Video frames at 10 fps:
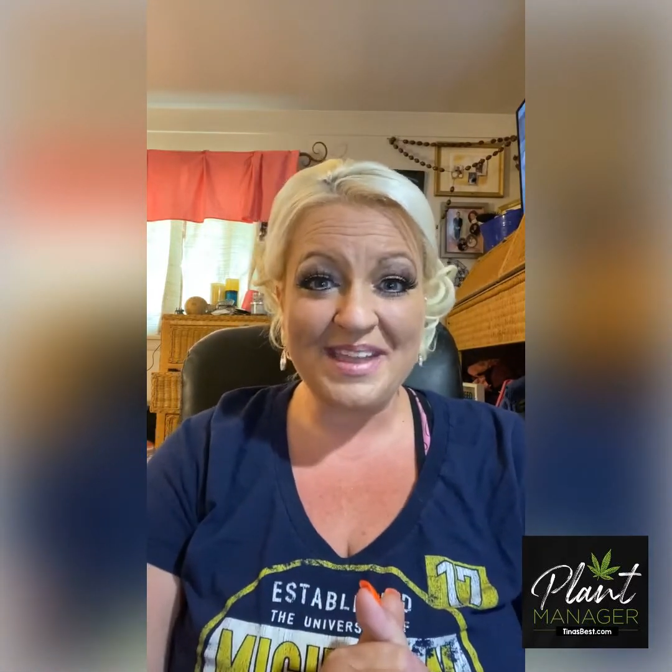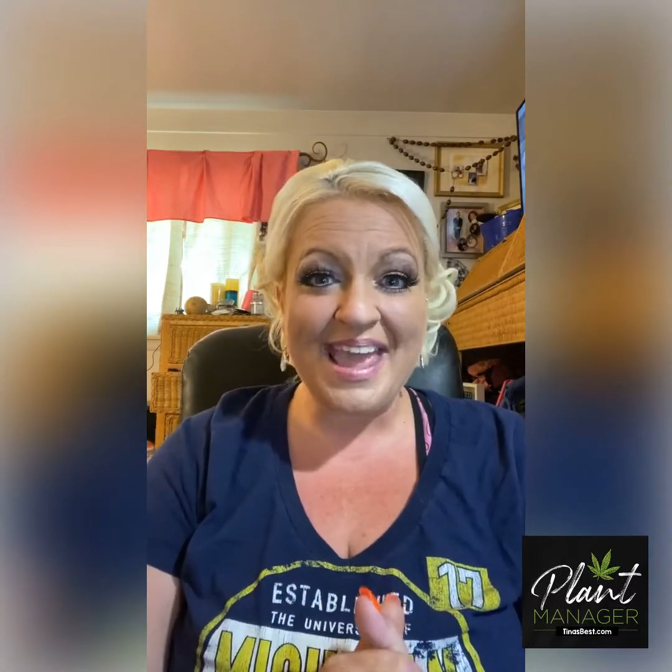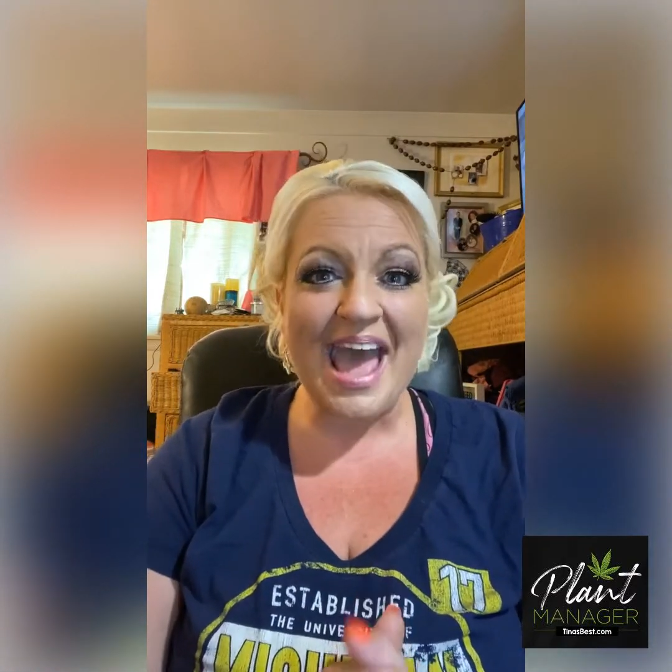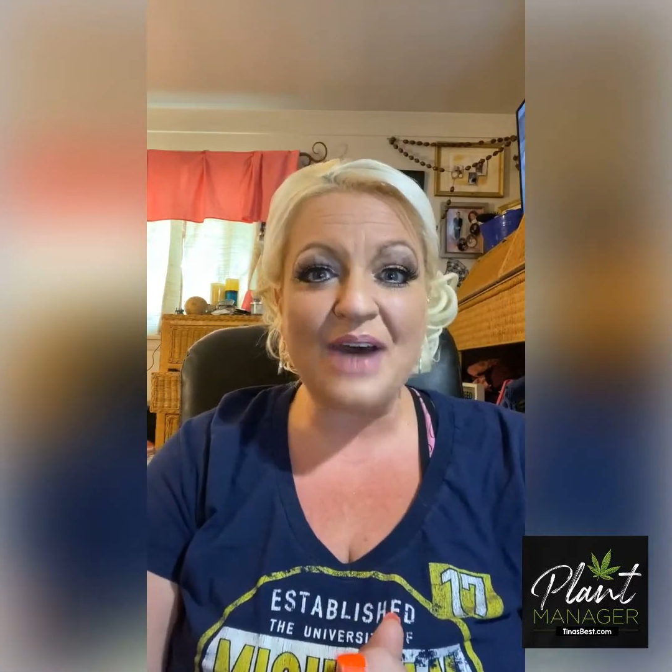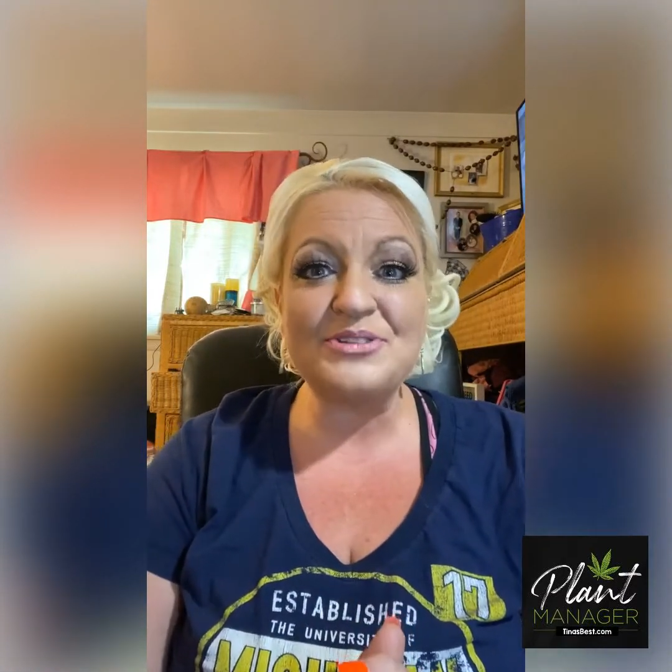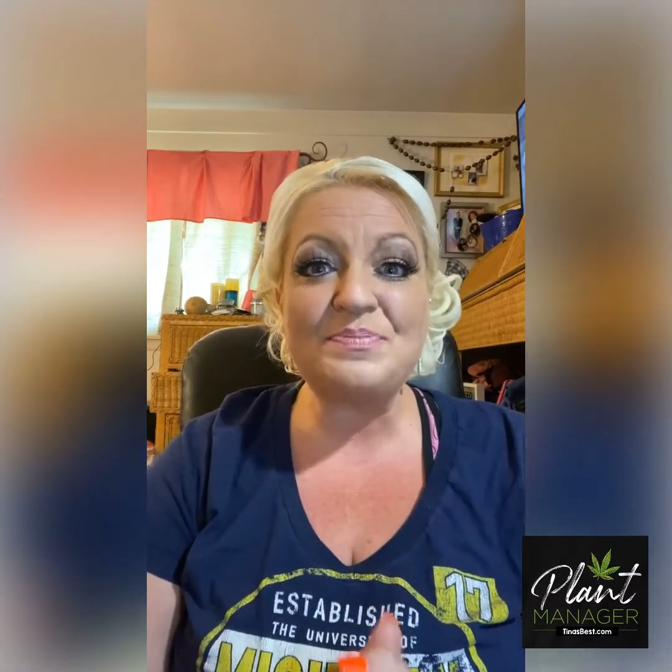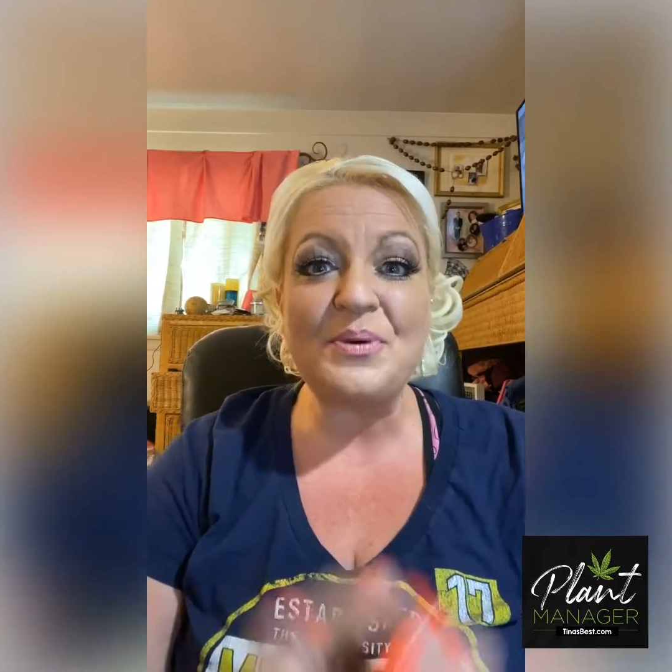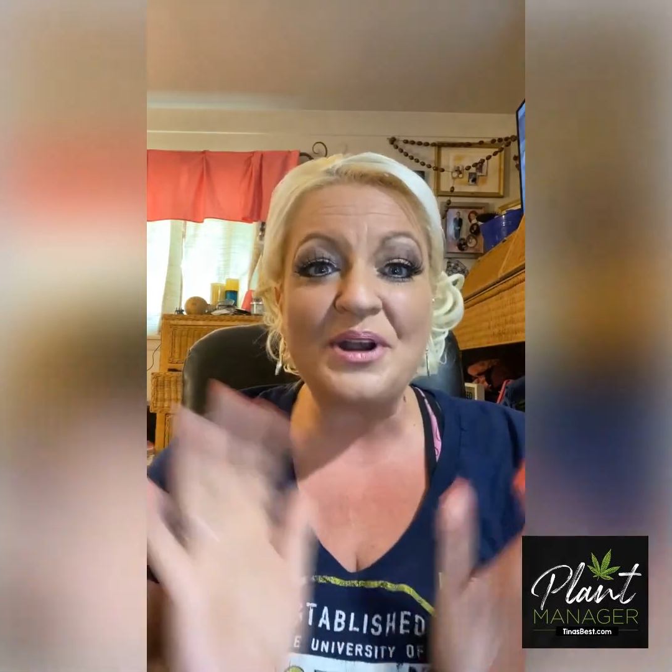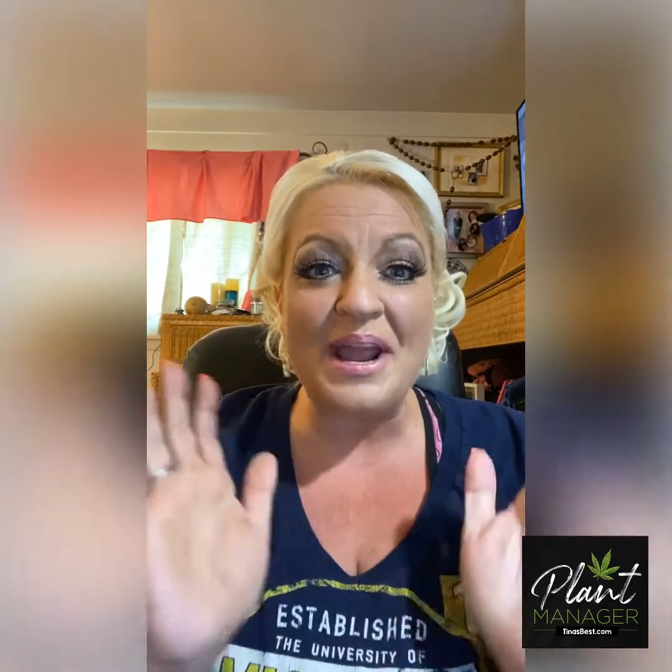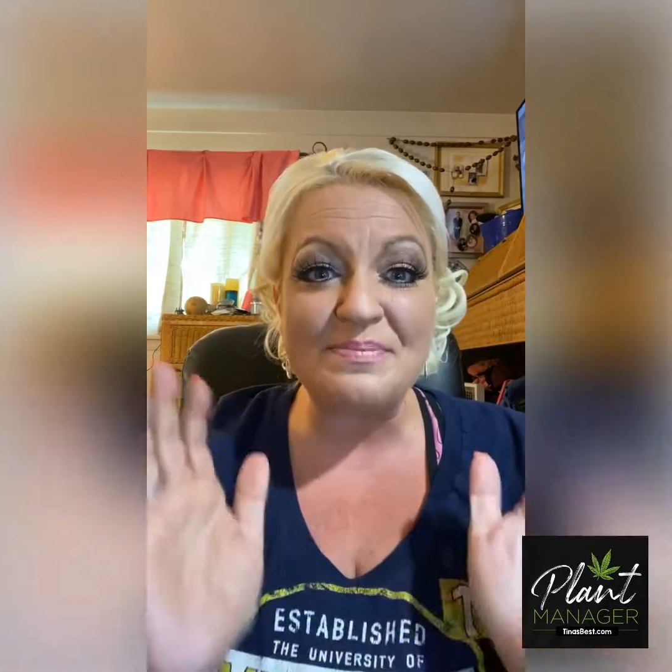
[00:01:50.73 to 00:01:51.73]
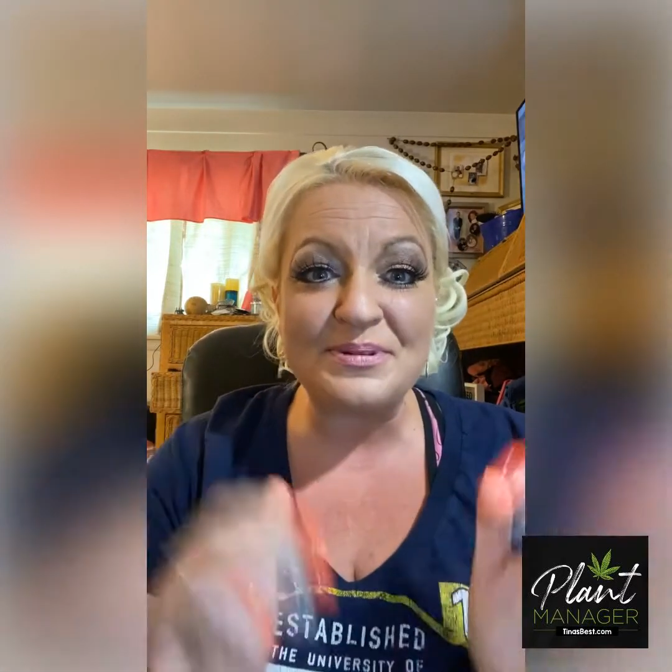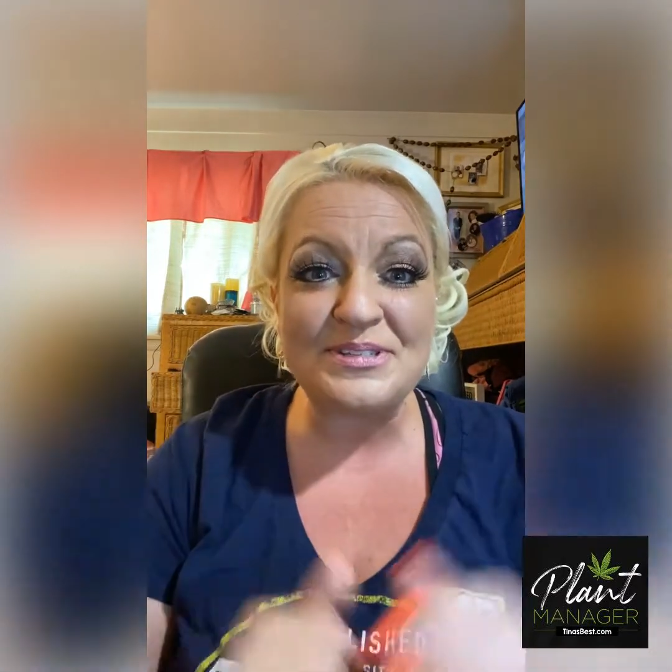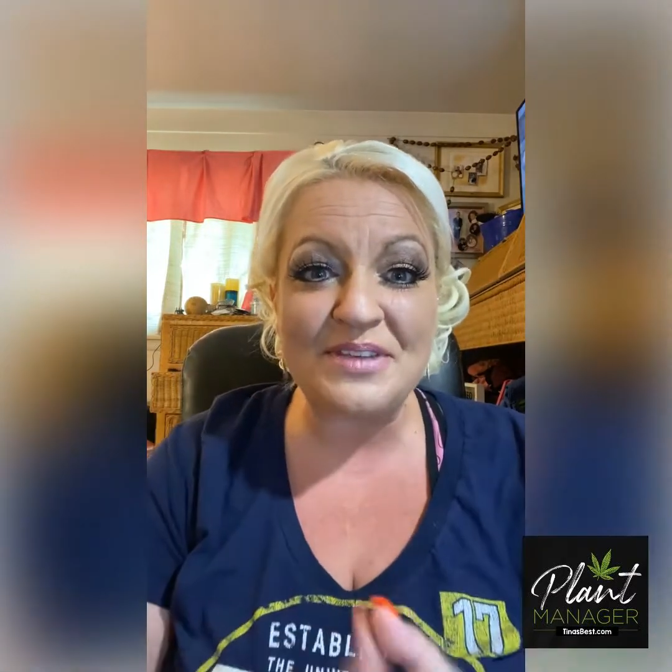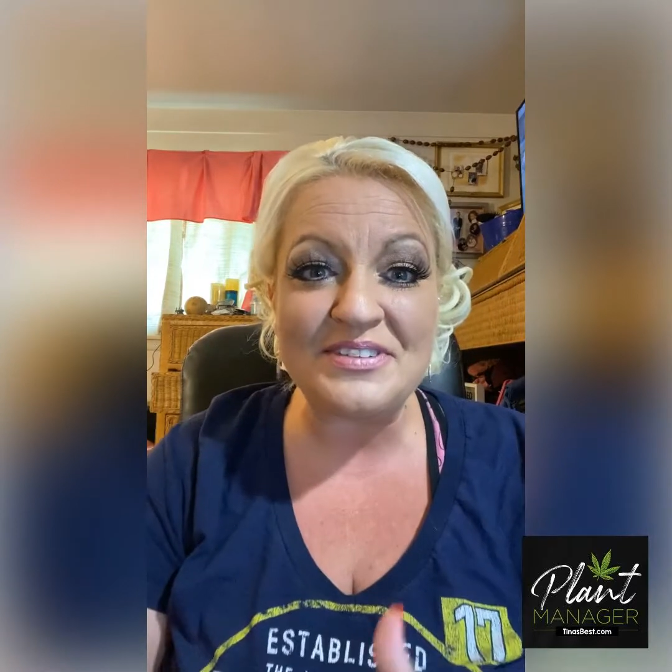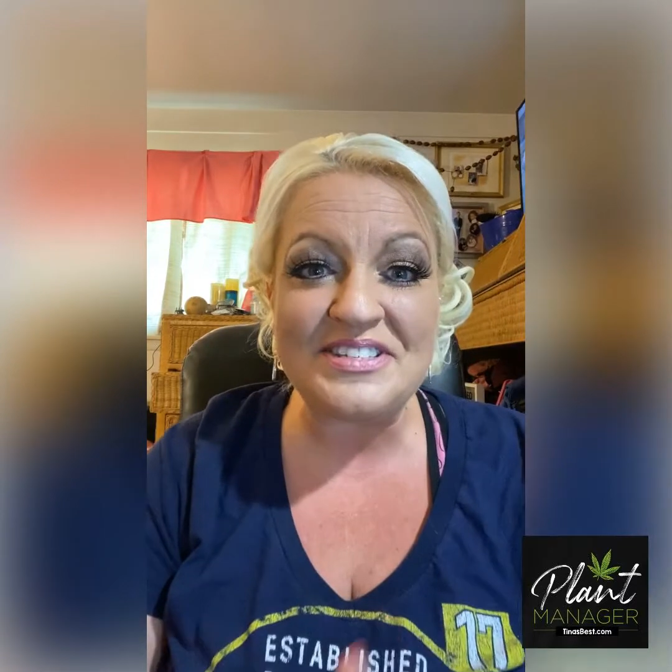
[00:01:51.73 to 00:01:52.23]
I was born April
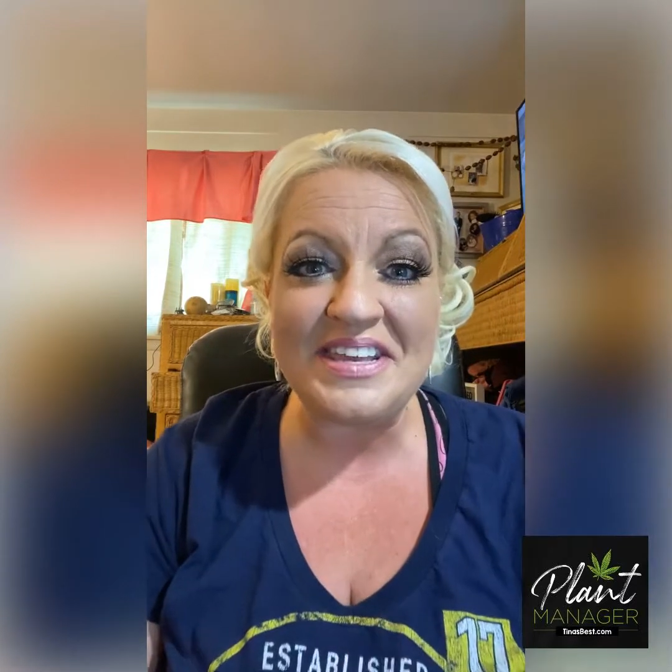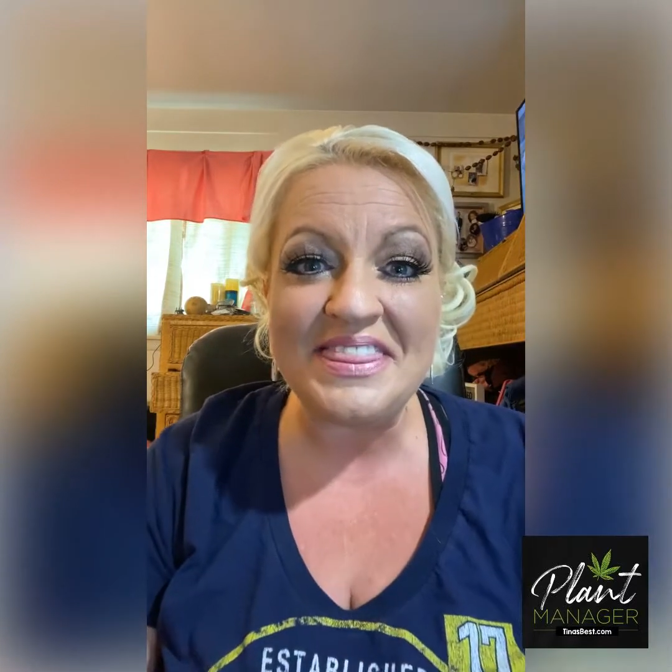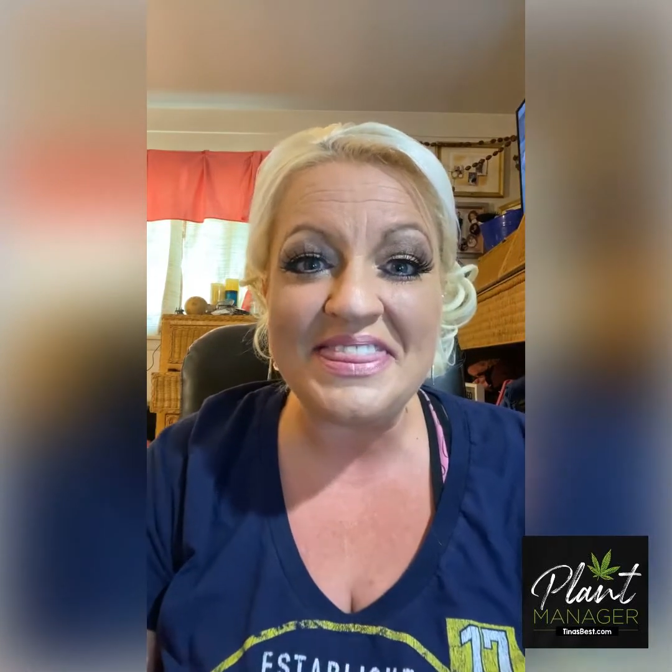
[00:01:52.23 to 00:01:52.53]
17th,